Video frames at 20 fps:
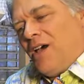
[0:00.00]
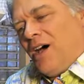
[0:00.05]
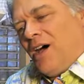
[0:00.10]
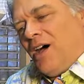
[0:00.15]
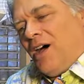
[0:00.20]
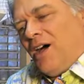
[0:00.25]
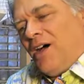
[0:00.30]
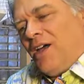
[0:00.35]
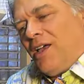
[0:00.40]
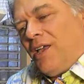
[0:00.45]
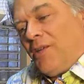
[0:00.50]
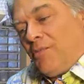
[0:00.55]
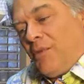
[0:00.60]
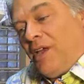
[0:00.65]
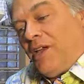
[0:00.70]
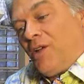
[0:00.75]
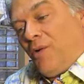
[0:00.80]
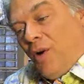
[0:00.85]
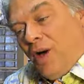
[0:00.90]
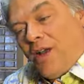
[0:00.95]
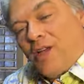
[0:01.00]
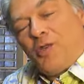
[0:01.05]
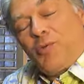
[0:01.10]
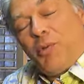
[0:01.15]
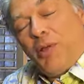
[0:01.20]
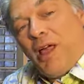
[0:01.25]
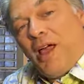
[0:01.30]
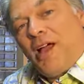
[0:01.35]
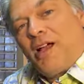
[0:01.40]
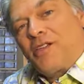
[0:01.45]
Uh, it made quite a
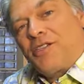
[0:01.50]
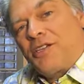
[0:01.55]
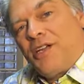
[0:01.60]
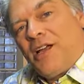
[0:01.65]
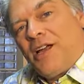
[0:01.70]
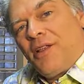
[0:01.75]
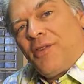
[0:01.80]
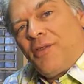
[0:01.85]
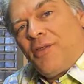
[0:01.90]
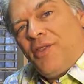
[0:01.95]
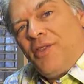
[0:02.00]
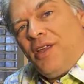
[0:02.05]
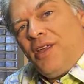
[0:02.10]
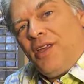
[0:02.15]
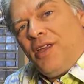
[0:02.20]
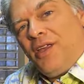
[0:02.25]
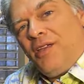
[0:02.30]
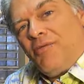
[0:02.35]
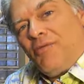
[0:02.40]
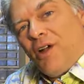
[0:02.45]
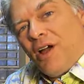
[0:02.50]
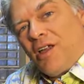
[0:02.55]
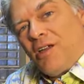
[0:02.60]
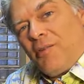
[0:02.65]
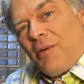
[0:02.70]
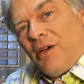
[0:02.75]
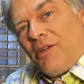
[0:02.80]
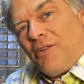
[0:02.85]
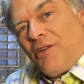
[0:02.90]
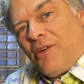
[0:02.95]
splash at the Rocky
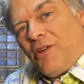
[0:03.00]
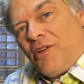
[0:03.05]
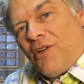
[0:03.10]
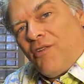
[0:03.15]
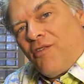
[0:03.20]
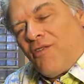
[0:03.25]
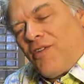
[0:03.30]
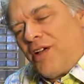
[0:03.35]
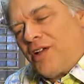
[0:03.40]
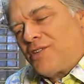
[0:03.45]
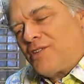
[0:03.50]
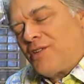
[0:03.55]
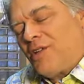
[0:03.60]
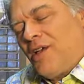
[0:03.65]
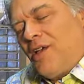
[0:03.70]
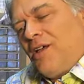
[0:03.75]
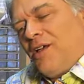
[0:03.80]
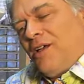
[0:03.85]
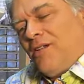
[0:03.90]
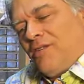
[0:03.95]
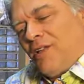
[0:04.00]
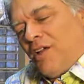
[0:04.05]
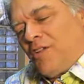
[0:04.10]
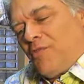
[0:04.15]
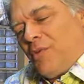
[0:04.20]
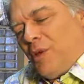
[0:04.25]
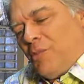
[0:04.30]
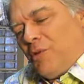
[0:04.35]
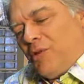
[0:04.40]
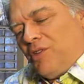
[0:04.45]
Mountain Audio Fest. A lot
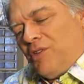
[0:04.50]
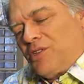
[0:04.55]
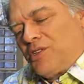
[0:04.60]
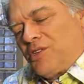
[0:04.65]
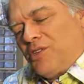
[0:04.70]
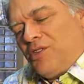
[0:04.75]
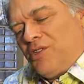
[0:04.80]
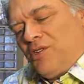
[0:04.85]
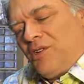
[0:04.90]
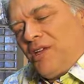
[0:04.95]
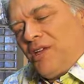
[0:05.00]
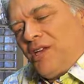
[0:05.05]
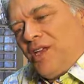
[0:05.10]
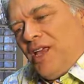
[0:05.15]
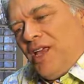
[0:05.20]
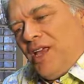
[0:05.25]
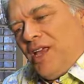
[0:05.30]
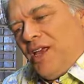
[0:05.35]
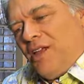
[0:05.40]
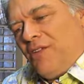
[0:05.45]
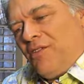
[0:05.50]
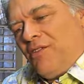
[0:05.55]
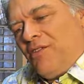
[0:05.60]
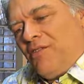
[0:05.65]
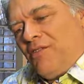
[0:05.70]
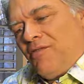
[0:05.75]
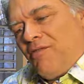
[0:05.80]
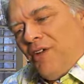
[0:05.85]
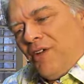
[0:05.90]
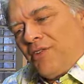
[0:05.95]
of people listened to it
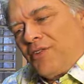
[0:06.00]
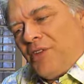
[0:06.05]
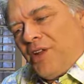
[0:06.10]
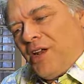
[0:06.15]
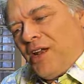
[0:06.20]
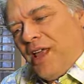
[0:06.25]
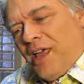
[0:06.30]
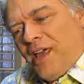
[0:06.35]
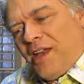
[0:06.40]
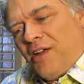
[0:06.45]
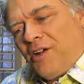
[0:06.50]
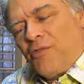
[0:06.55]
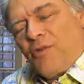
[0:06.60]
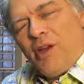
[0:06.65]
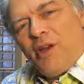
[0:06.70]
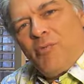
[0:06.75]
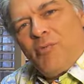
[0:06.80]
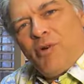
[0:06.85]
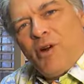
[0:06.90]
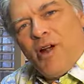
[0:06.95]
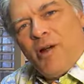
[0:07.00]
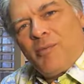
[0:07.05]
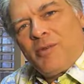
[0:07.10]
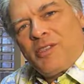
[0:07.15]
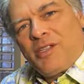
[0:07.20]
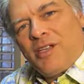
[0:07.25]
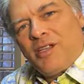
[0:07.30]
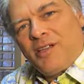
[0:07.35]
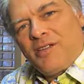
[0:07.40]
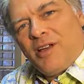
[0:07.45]
and felt that it had great
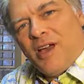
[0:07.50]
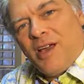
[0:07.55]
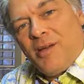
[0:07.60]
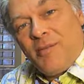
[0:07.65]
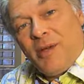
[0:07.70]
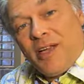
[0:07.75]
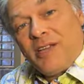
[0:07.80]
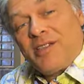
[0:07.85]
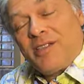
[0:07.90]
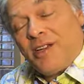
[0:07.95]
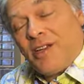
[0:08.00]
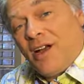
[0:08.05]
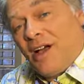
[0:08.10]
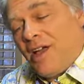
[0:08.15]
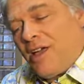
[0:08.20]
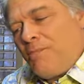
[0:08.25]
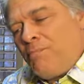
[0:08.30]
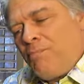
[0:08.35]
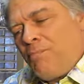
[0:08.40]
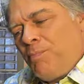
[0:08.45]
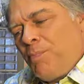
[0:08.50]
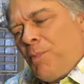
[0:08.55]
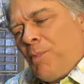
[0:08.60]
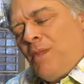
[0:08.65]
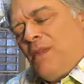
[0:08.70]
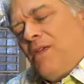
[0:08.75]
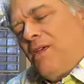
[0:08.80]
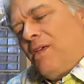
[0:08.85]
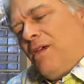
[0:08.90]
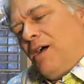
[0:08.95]
promise at the time, as did I.
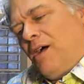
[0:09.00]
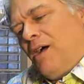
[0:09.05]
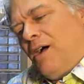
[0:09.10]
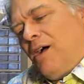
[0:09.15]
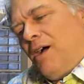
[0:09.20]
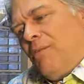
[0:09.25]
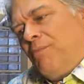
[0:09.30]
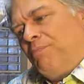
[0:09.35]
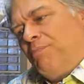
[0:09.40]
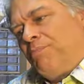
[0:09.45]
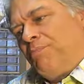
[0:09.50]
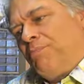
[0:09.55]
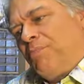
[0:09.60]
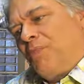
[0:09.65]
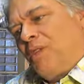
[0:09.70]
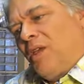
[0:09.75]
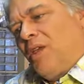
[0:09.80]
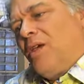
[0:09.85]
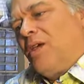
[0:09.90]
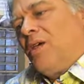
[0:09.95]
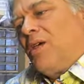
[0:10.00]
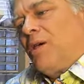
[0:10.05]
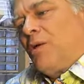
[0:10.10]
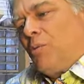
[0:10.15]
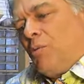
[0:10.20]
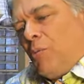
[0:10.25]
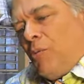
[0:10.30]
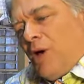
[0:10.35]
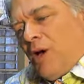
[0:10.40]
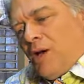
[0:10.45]
Um,
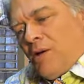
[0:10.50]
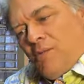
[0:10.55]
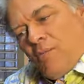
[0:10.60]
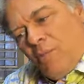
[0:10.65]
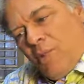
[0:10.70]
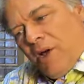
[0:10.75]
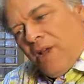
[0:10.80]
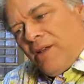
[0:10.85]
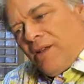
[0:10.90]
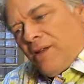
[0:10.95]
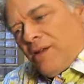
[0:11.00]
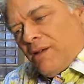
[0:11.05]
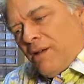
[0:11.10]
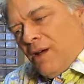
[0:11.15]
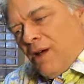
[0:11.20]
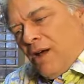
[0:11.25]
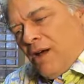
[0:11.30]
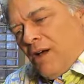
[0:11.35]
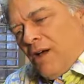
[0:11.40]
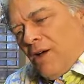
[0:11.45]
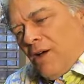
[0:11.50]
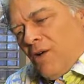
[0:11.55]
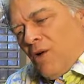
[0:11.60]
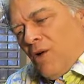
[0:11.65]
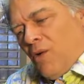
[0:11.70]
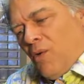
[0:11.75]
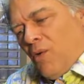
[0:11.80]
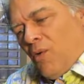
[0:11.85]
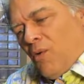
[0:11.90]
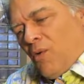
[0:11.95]
but uh,
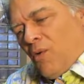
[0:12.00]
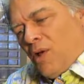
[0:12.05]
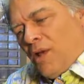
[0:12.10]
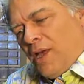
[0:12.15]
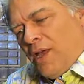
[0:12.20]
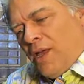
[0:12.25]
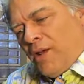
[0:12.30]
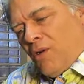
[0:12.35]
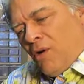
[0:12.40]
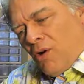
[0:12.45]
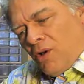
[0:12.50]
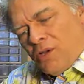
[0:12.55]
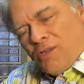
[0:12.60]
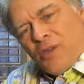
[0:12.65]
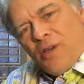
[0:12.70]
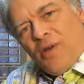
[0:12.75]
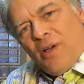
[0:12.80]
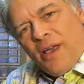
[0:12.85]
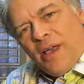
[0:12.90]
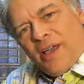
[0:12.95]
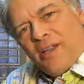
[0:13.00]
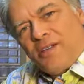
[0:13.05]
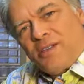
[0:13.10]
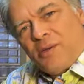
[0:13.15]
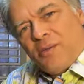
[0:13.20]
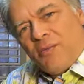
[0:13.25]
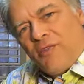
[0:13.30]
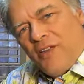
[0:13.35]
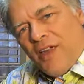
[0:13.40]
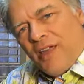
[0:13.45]
it also had
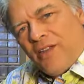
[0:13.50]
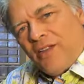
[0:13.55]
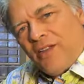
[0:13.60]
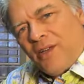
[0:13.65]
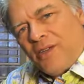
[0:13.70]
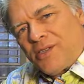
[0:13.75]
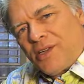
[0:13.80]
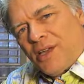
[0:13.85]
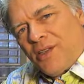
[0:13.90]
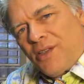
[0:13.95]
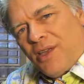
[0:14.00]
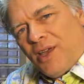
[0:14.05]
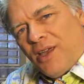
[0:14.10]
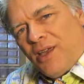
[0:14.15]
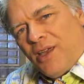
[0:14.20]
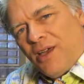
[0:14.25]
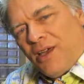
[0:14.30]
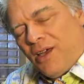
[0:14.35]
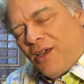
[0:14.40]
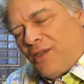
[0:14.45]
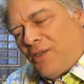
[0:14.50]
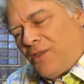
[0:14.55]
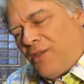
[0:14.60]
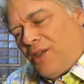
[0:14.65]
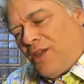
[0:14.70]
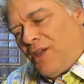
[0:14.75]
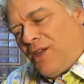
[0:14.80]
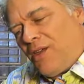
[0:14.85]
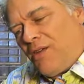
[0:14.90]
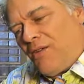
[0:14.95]
some failings. I think uh,
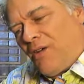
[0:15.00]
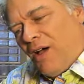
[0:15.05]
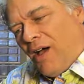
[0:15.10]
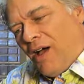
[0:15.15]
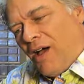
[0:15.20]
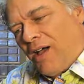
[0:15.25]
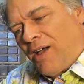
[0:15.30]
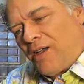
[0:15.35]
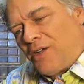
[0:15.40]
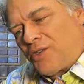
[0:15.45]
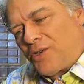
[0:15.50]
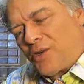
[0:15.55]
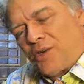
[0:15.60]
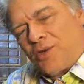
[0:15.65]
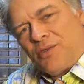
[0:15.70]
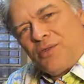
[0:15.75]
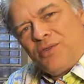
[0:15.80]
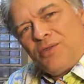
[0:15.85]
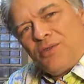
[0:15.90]
the highs are